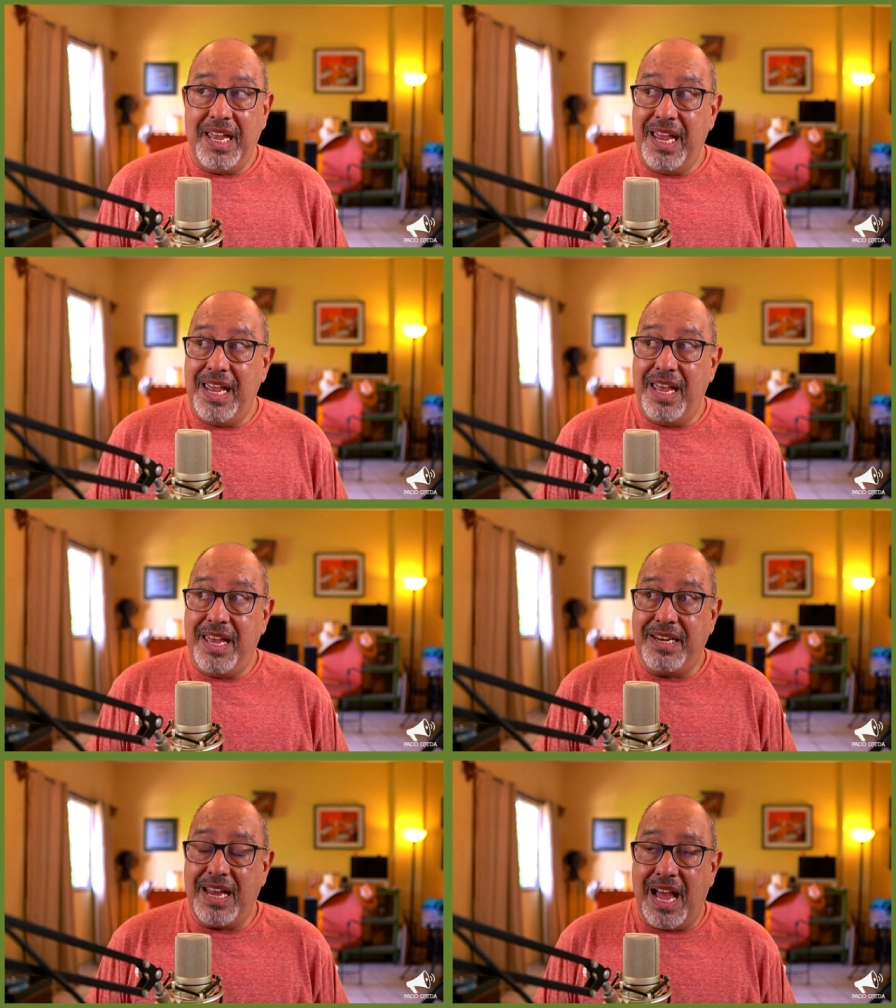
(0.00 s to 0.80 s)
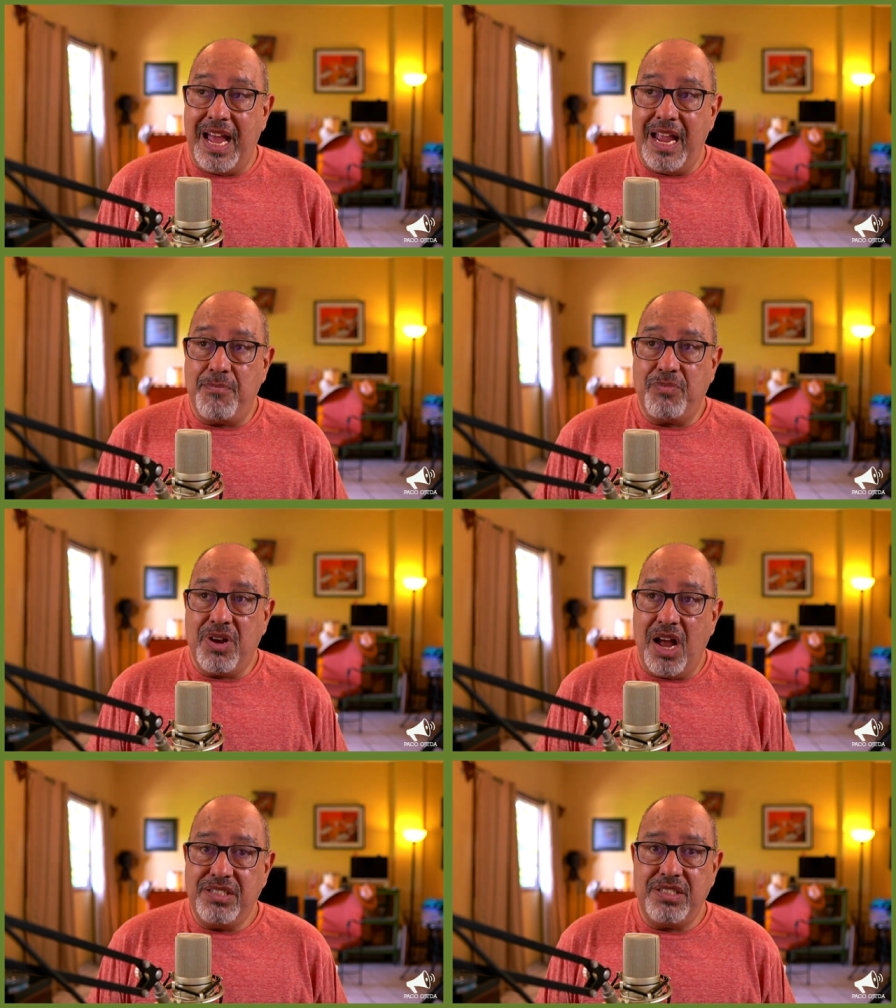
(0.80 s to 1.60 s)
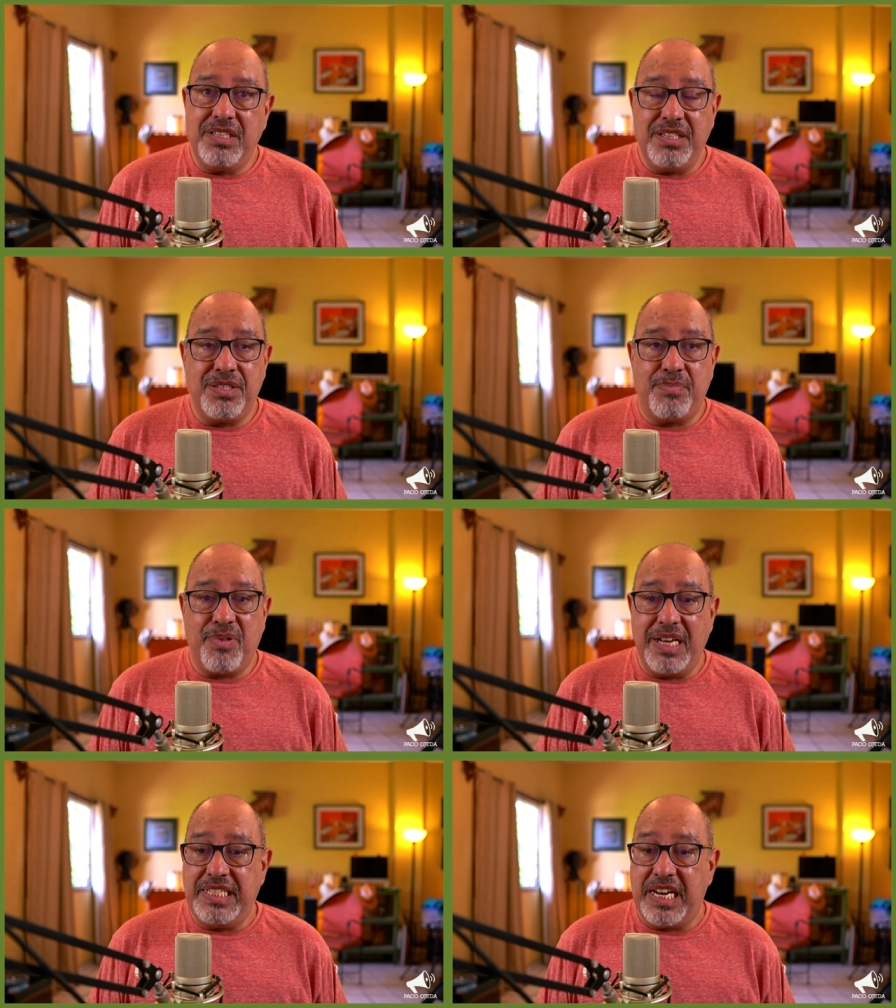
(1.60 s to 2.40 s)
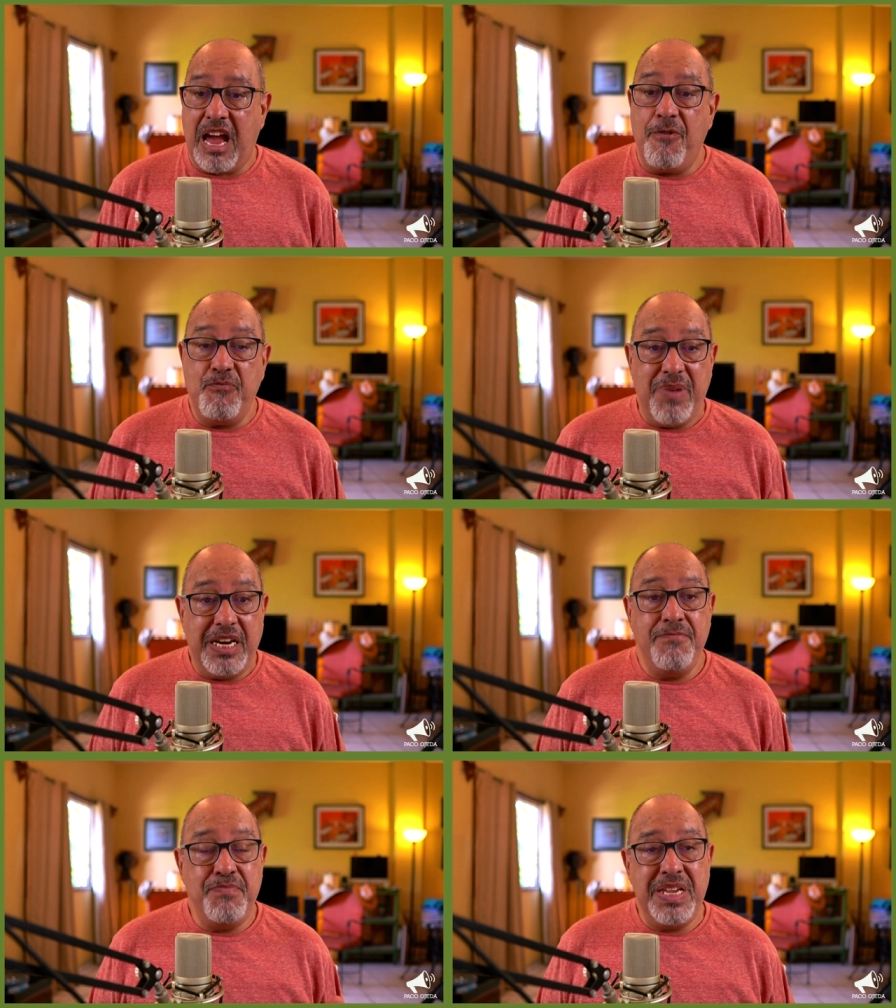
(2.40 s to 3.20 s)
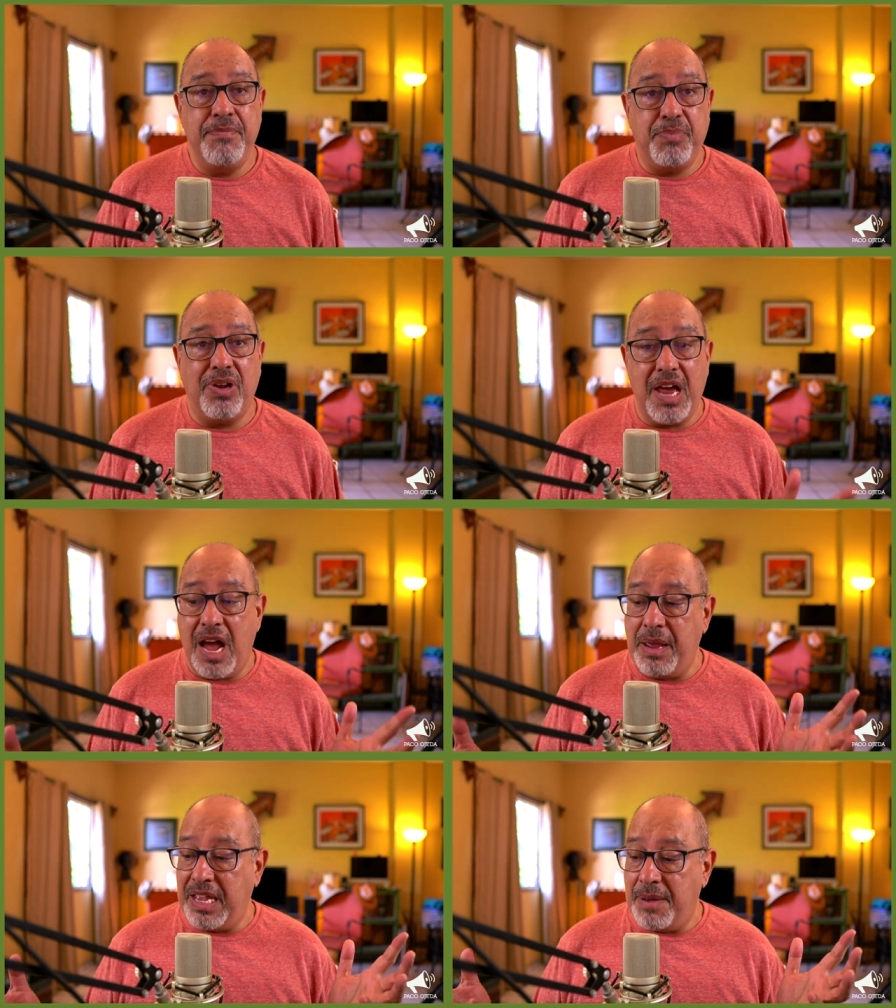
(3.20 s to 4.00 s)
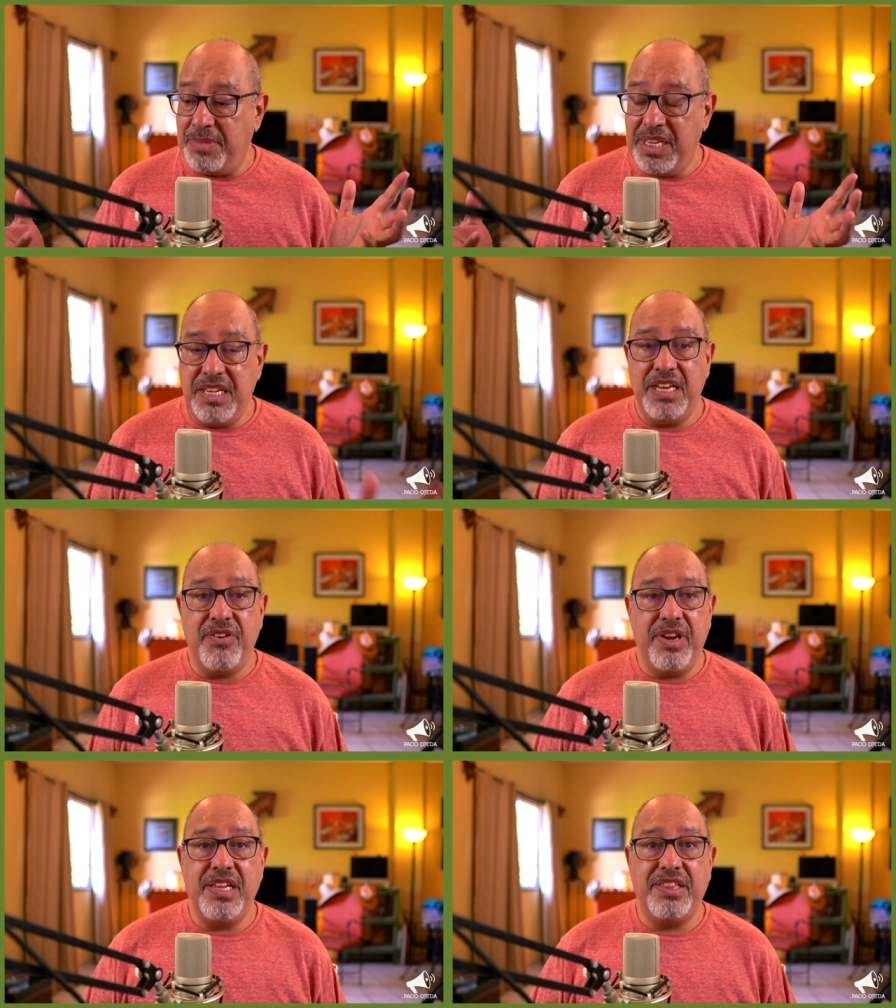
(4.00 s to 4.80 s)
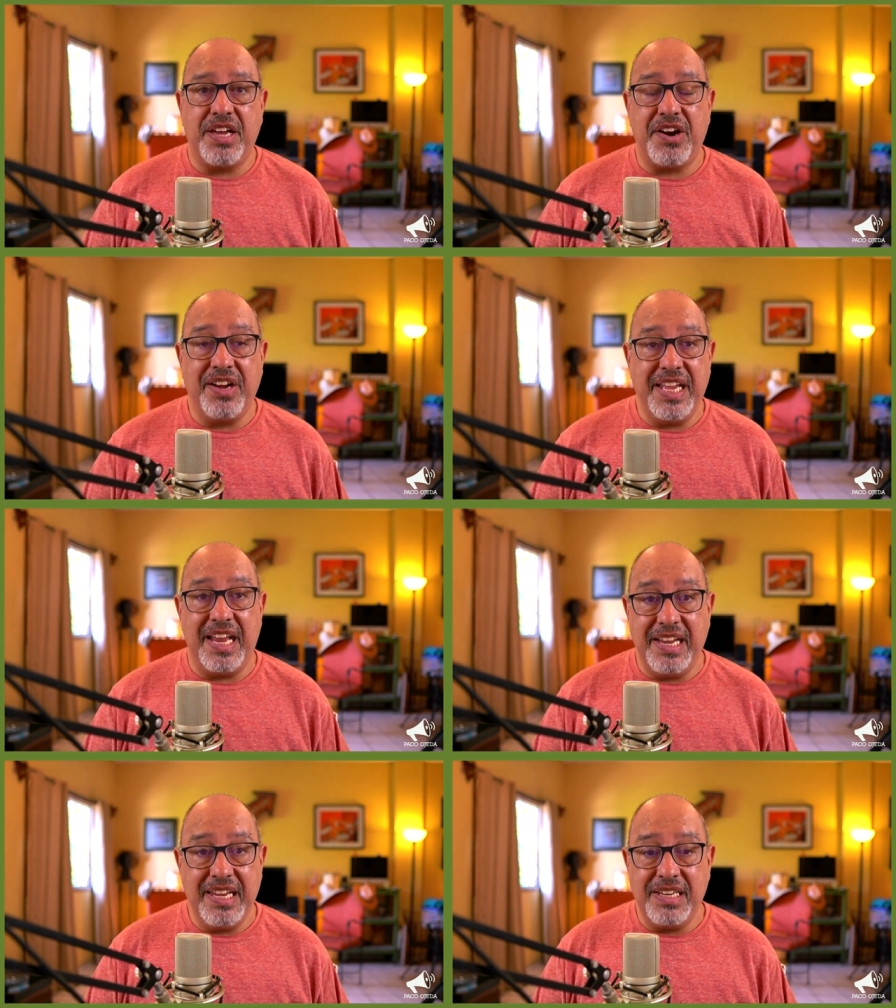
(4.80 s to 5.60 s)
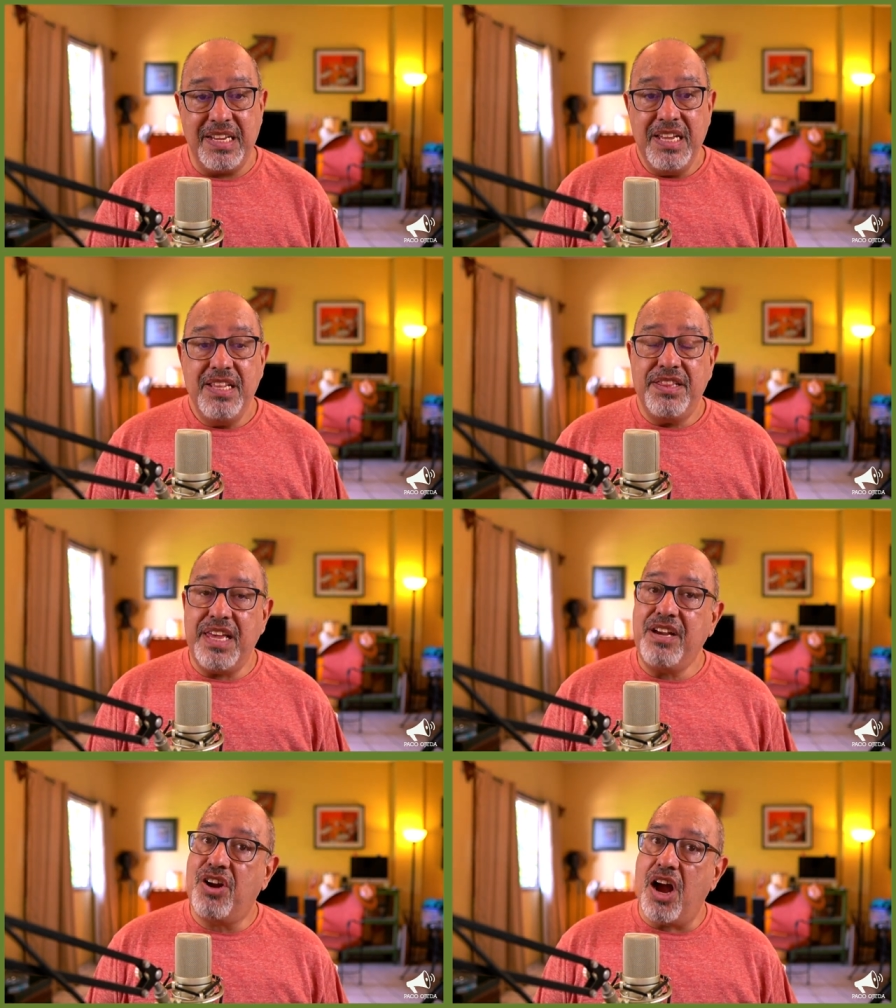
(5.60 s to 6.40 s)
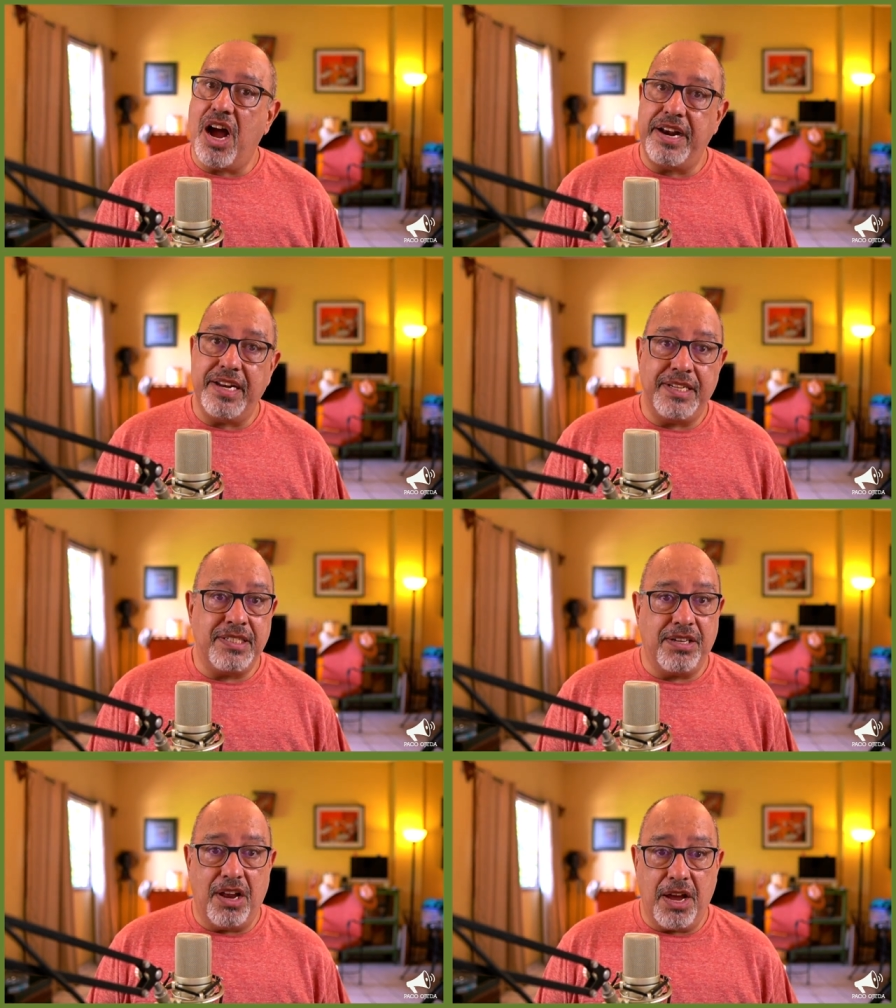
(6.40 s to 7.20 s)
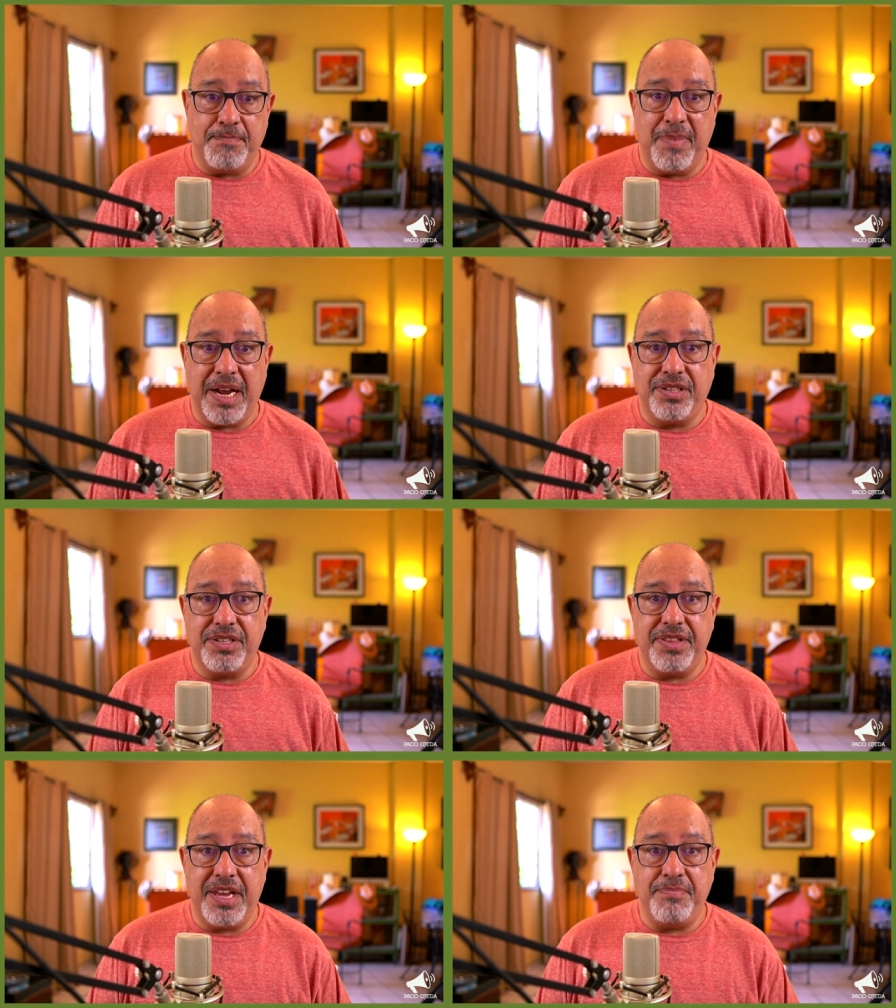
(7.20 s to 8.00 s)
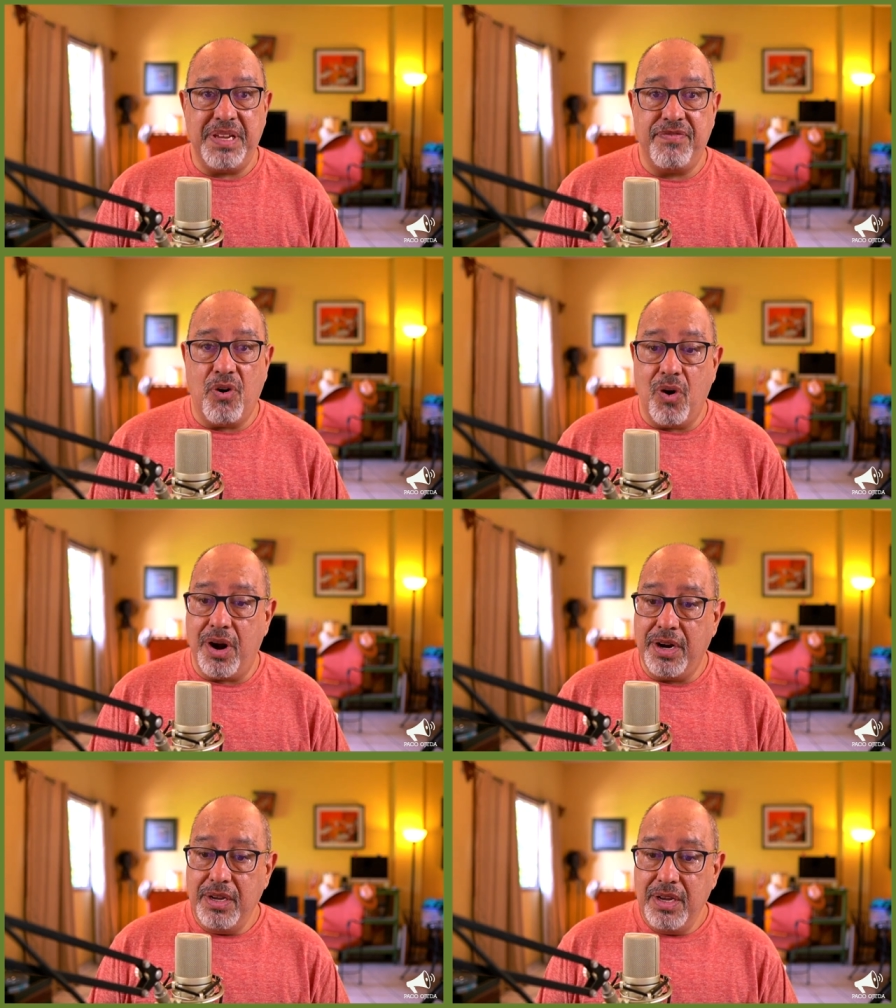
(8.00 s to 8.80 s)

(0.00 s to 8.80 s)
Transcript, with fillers: And I am constantly surprised at how many people I am hearing that are getting it. Thank God it's a lot milder than before.